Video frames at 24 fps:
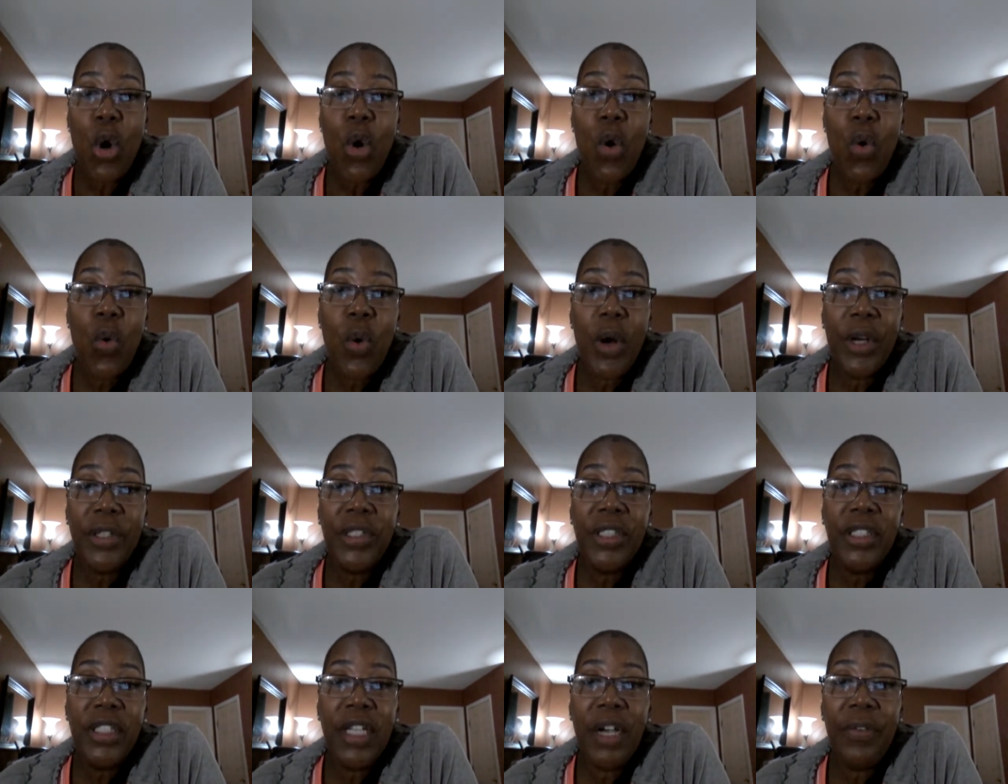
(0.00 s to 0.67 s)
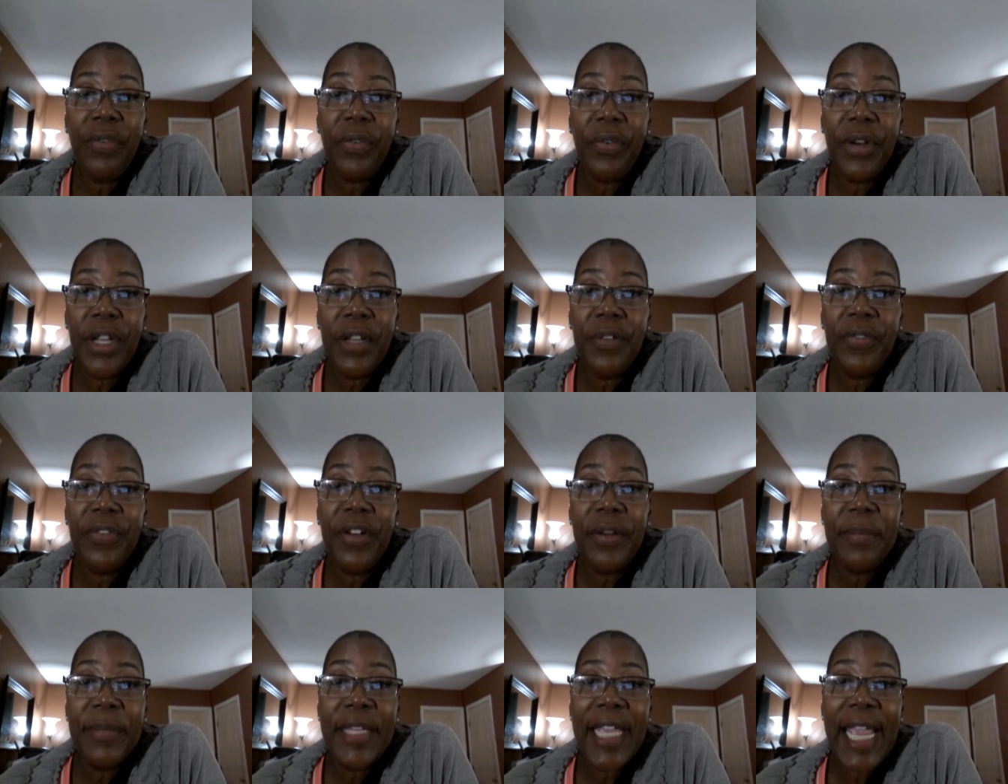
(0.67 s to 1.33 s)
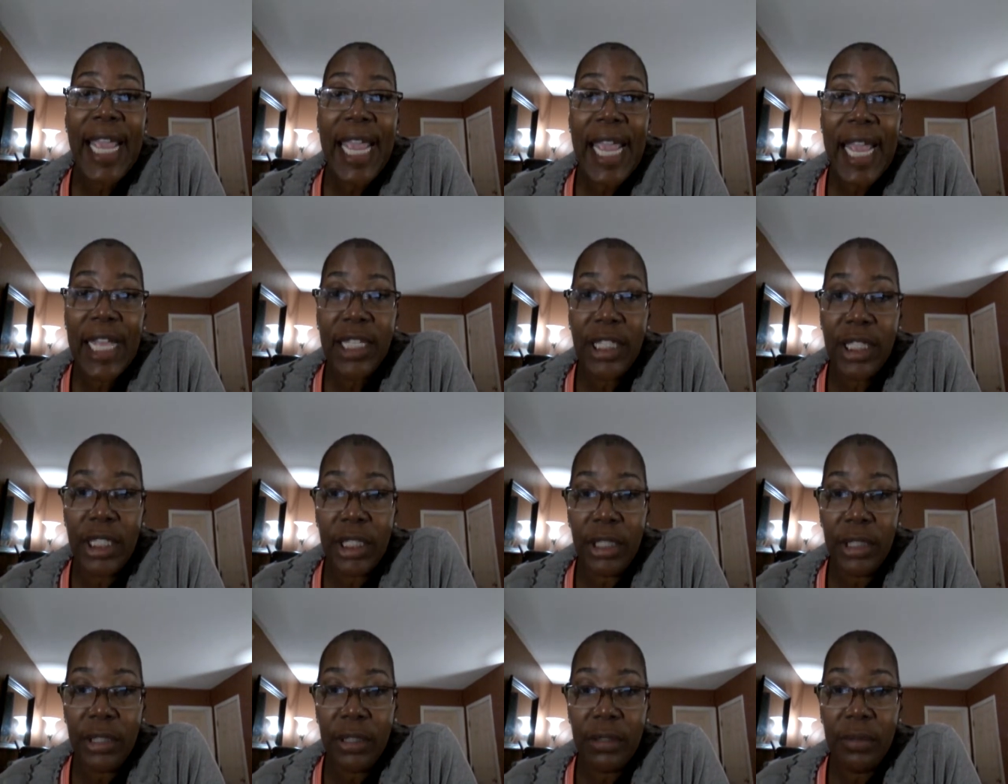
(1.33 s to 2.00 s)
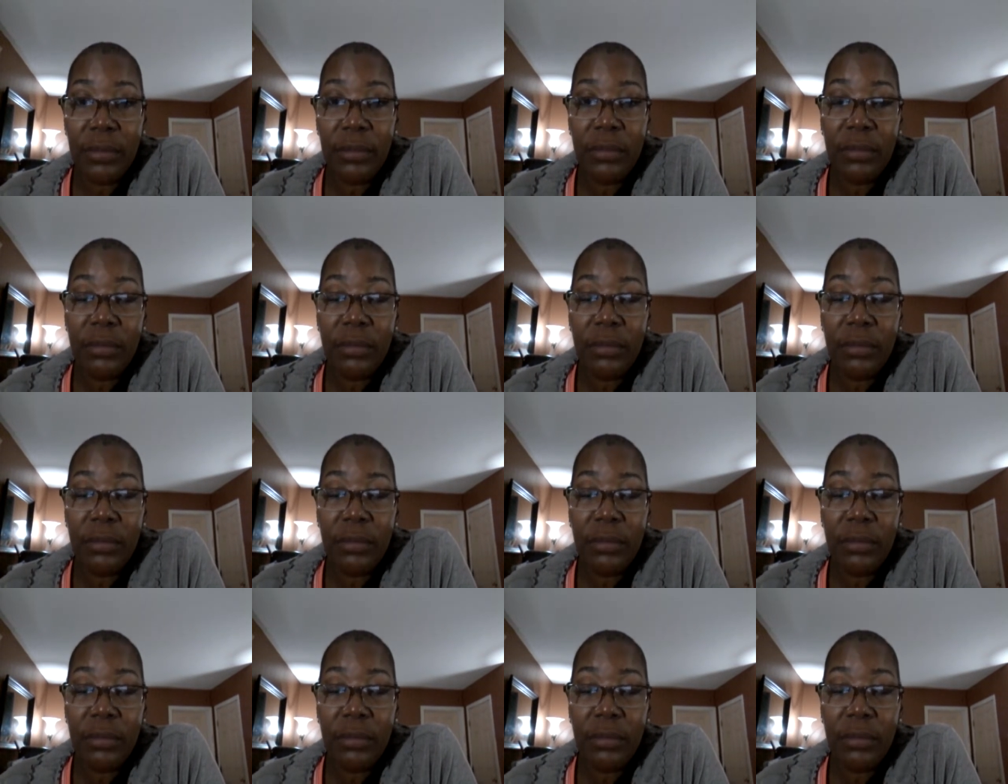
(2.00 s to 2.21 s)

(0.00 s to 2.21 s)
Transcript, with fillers: who are suffering from cancer,